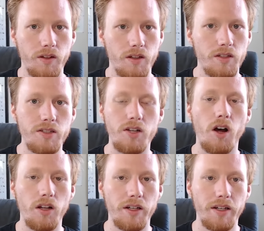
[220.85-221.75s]

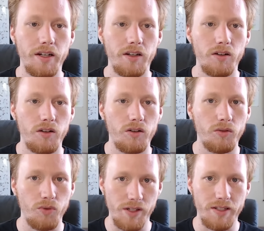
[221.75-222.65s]
solid
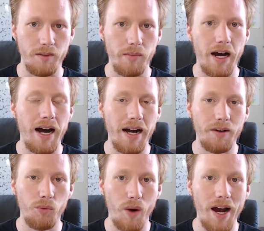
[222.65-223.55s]
reason
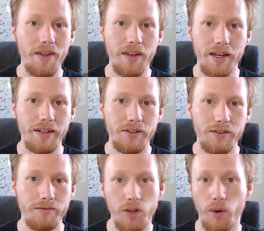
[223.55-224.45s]
behind why they
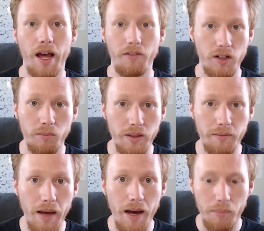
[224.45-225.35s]
don't have a complete
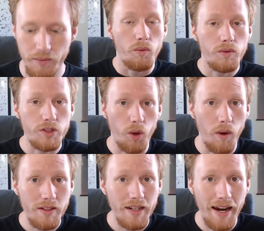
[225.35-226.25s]
map. So
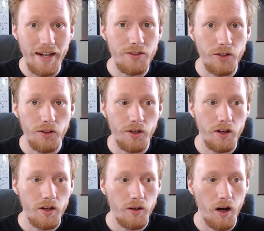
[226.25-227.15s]
once I answered
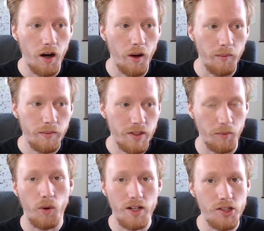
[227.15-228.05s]
some
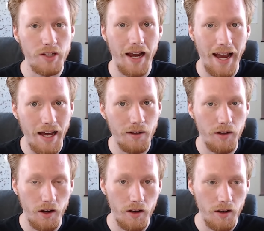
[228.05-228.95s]
questions I had
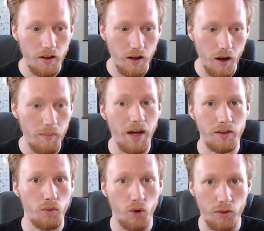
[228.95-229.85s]
about
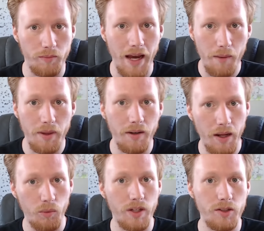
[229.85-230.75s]
the world map
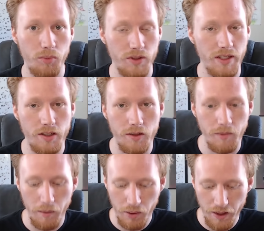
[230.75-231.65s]
and when to present it to
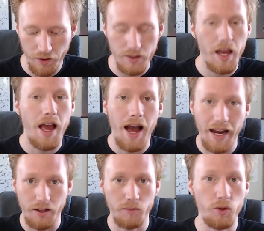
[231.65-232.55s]
my players, I
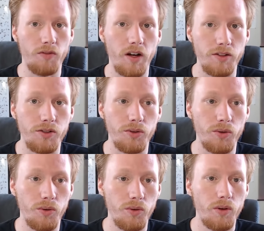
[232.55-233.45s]
could move on
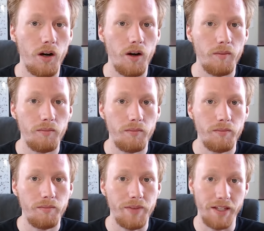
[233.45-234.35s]
to
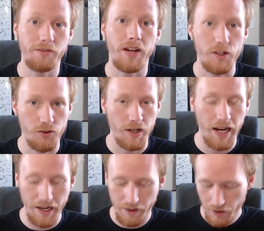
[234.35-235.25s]
the adventure at
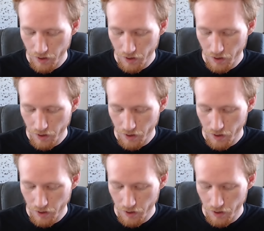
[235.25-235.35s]
hand.